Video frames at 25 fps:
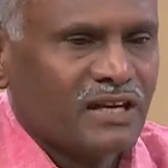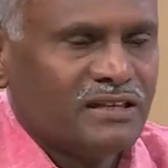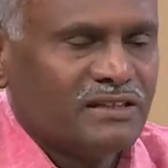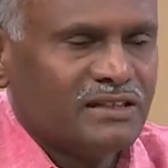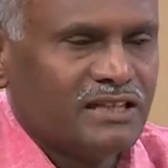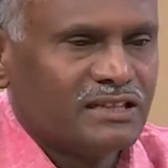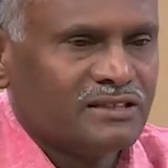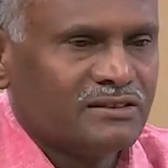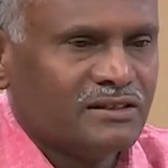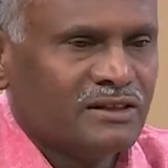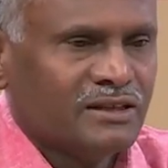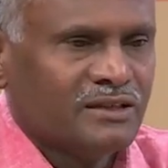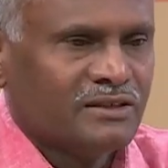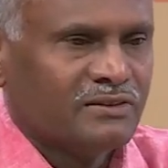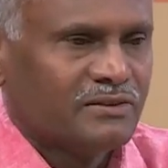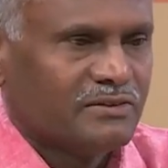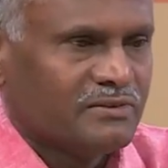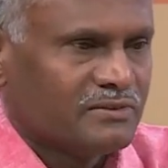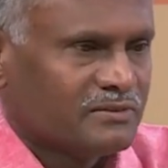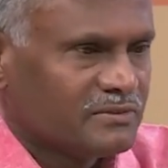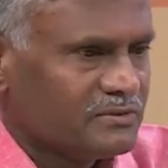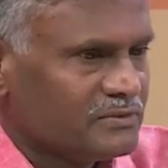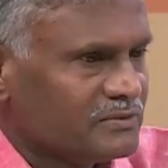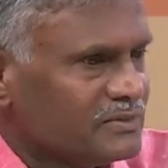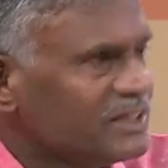that
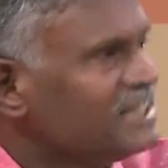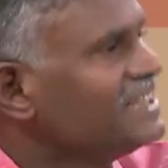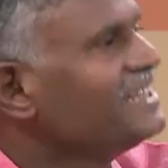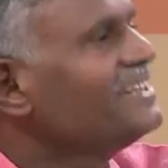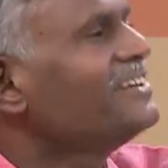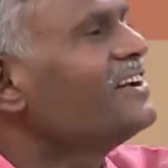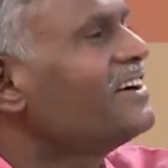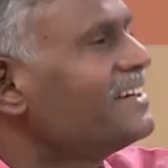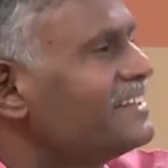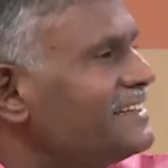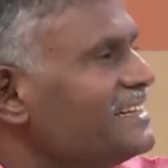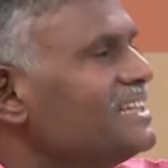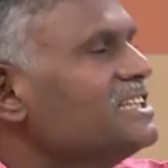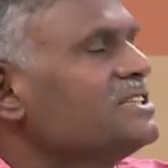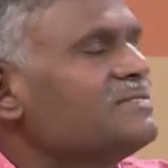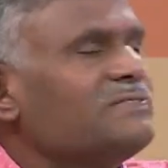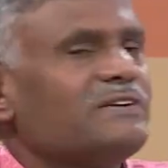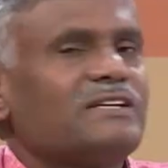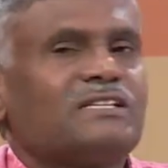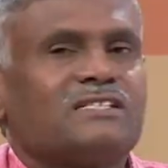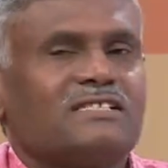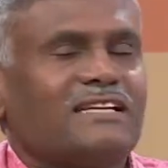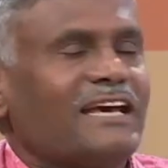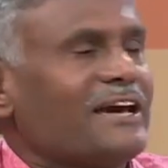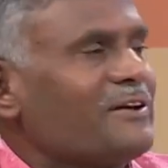we need not teach
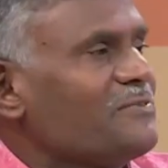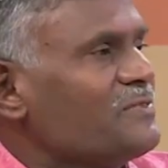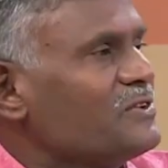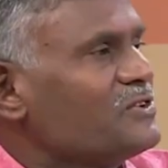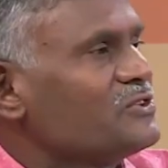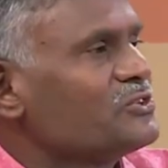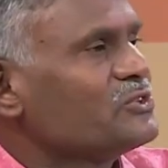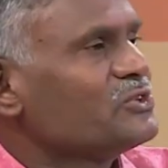first language.